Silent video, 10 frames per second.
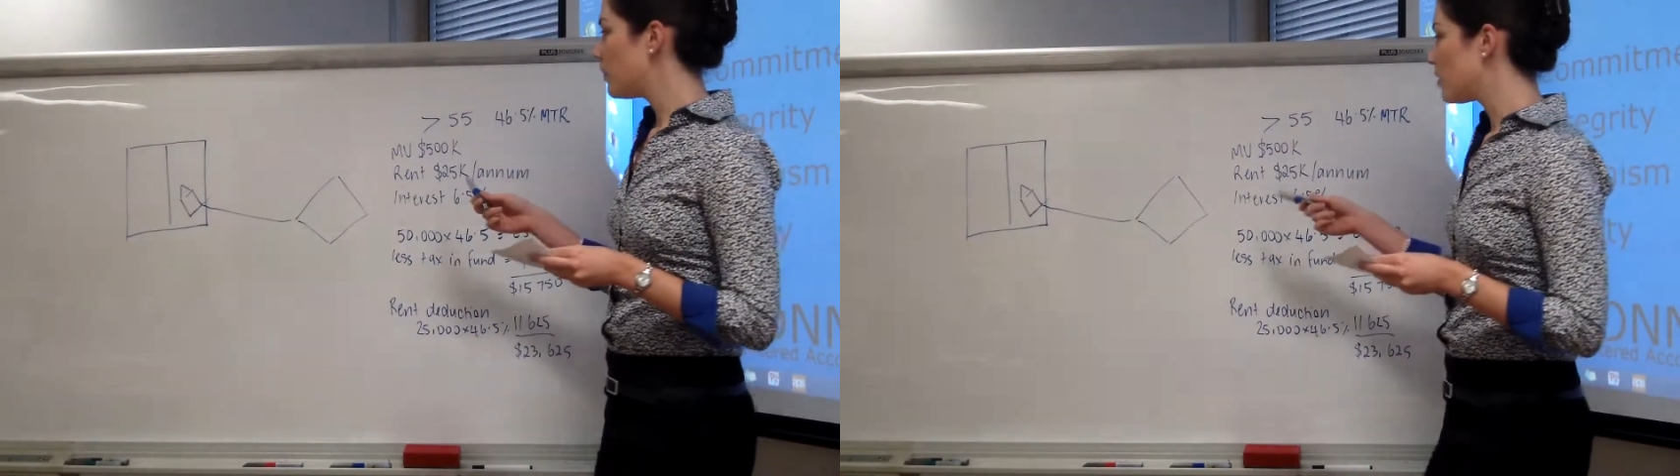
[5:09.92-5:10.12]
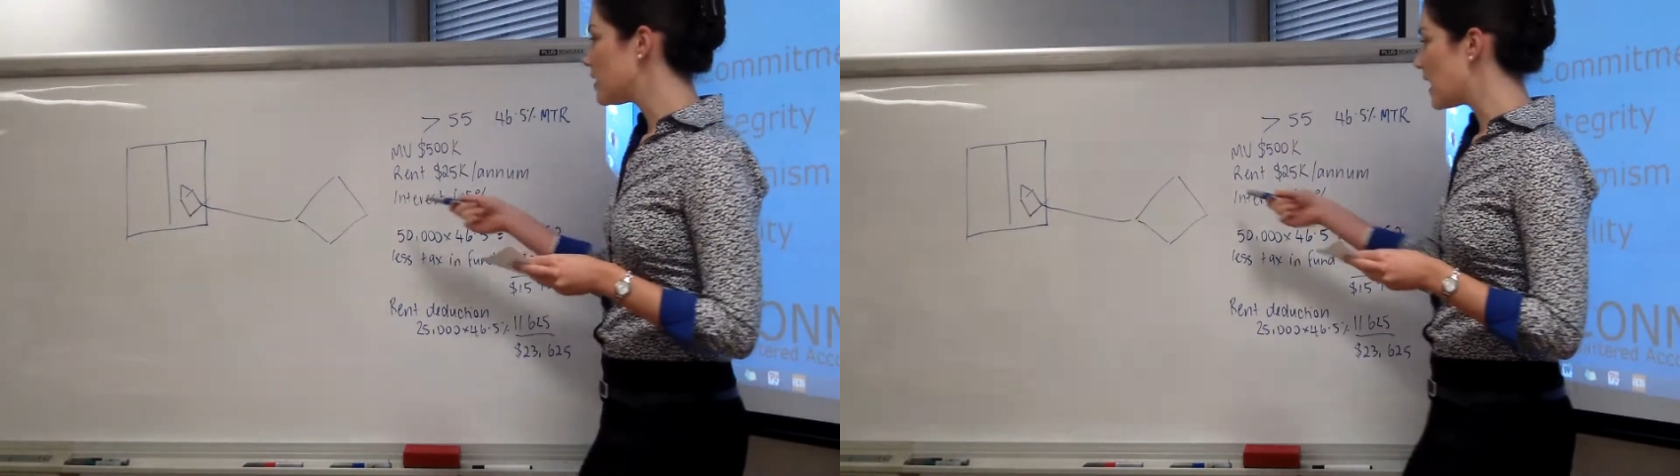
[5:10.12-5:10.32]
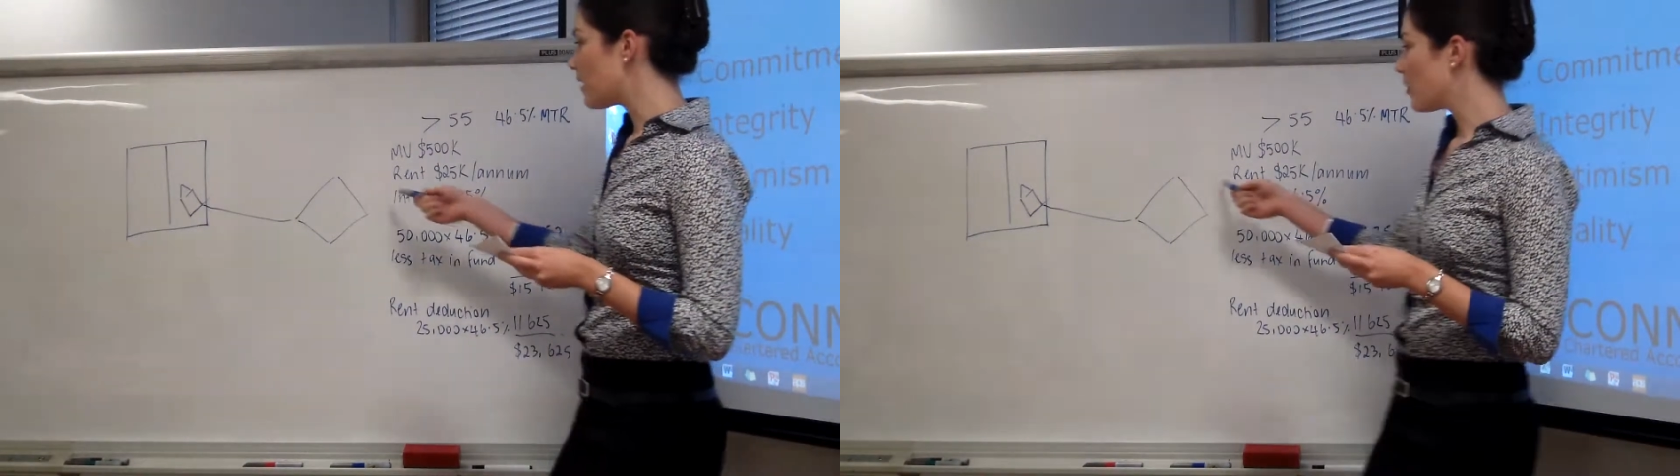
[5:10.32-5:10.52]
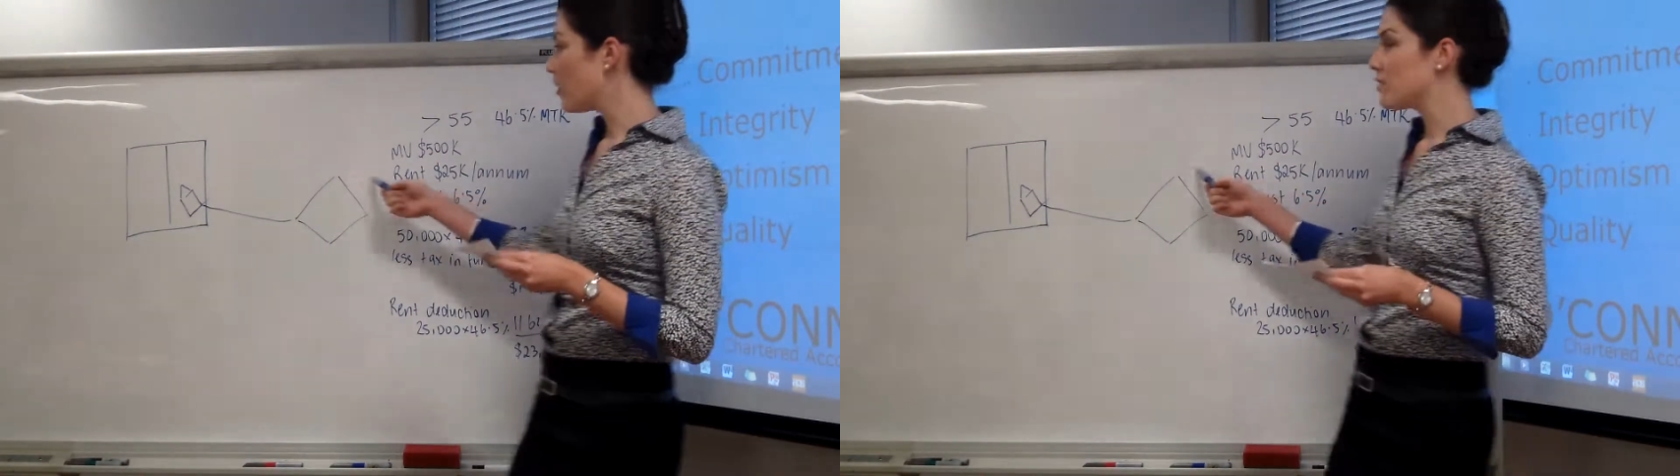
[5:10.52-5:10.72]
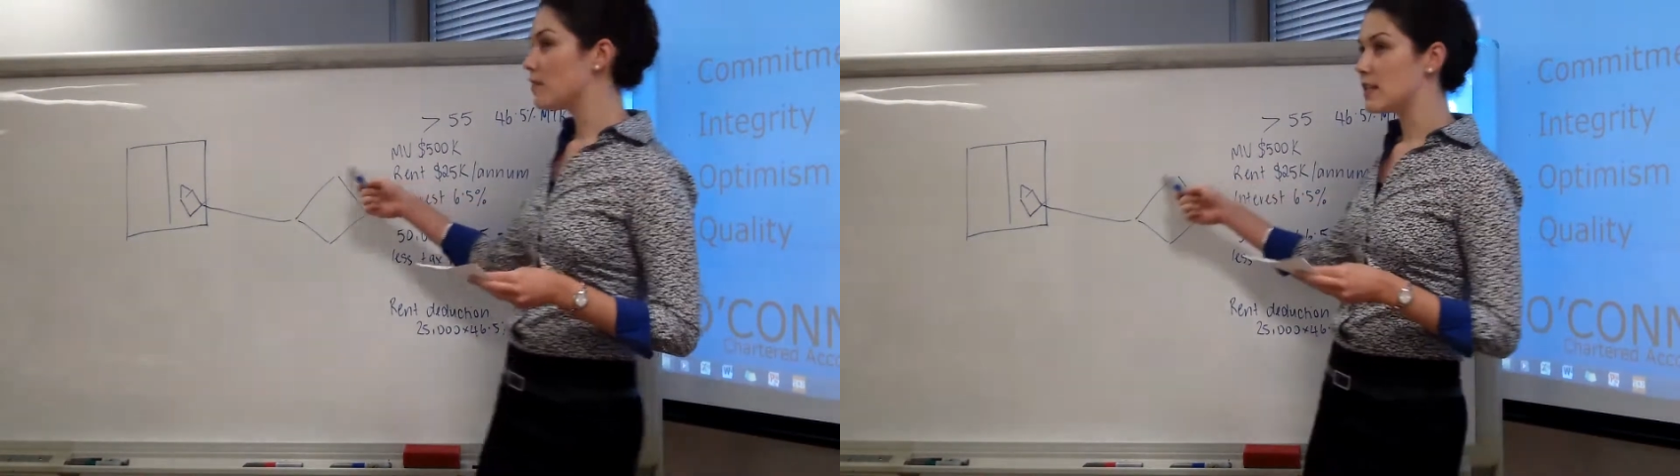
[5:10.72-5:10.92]
We've got set-up
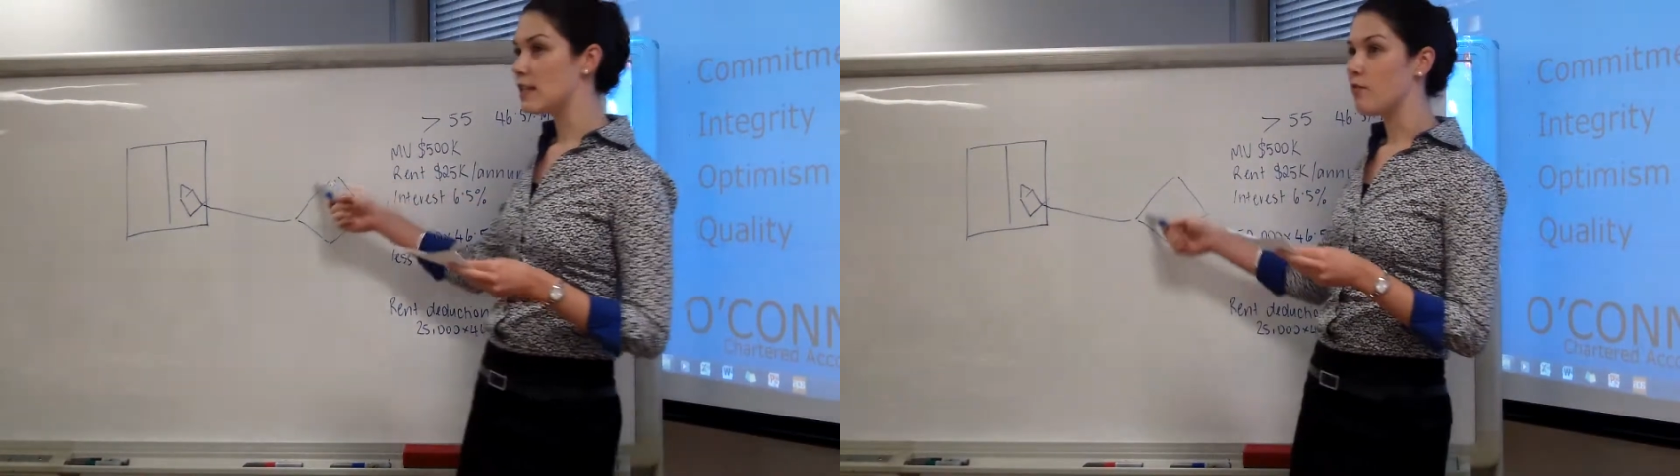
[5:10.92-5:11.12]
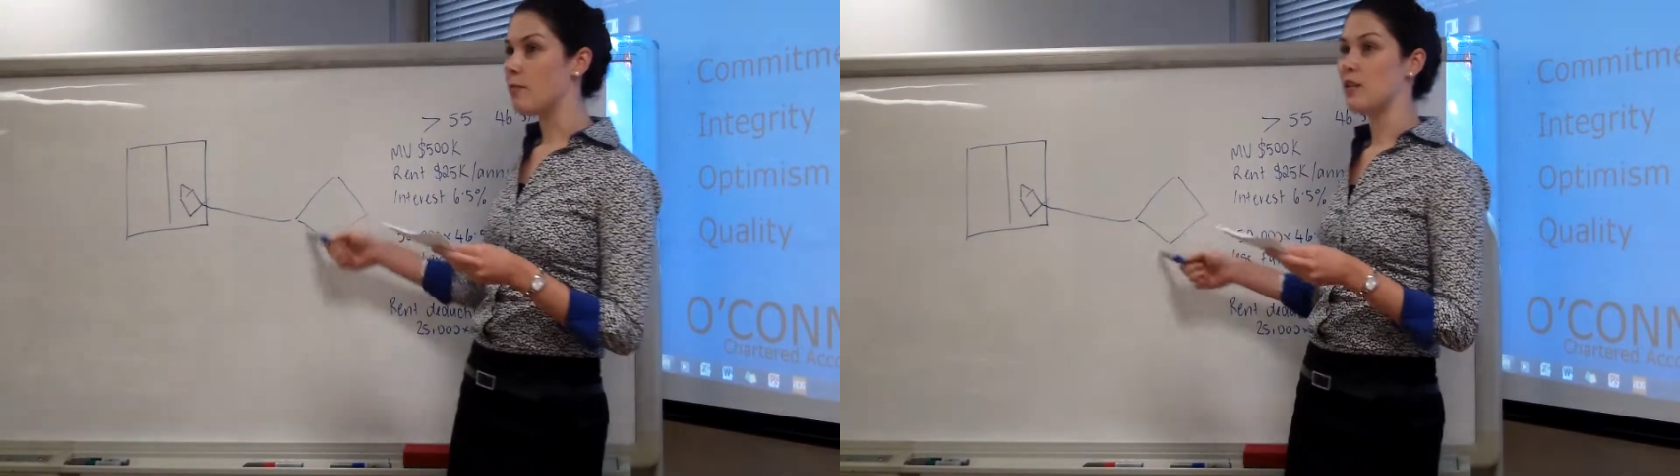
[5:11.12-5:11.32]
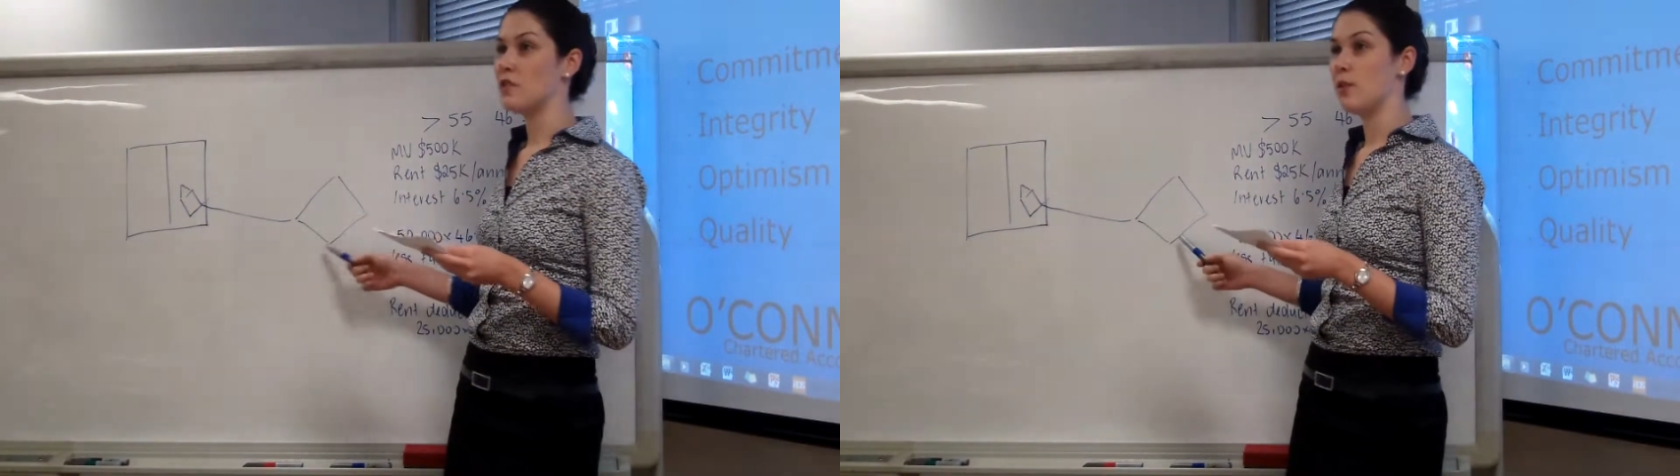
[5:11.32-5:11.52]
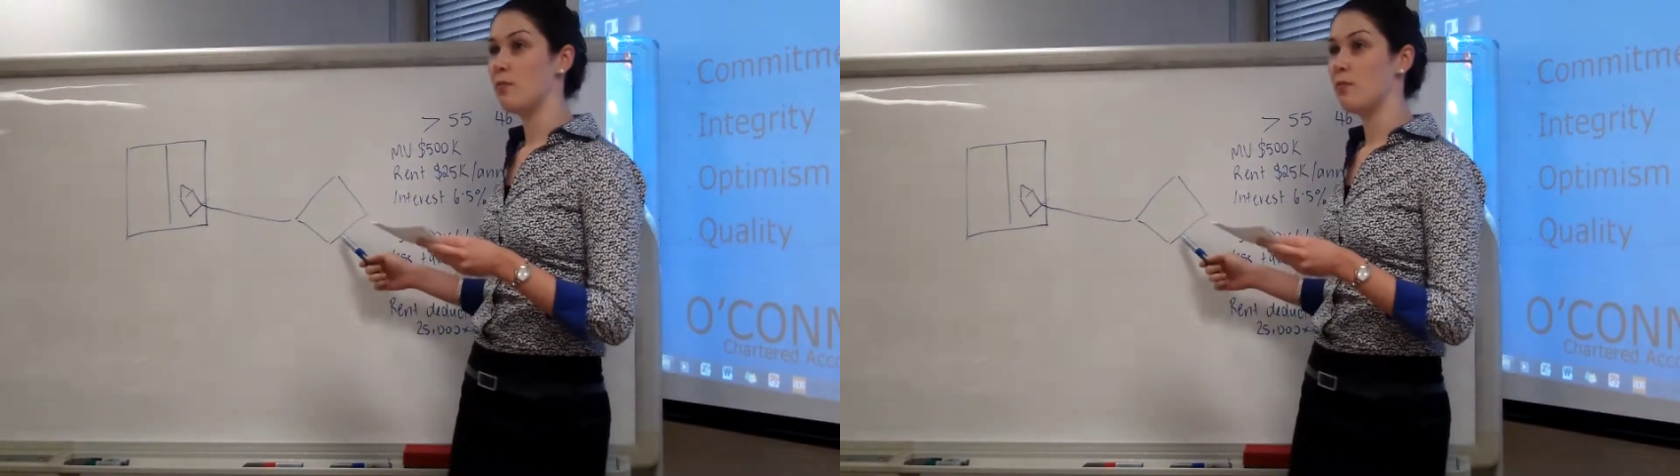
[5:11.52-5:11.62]
costs for the self-managed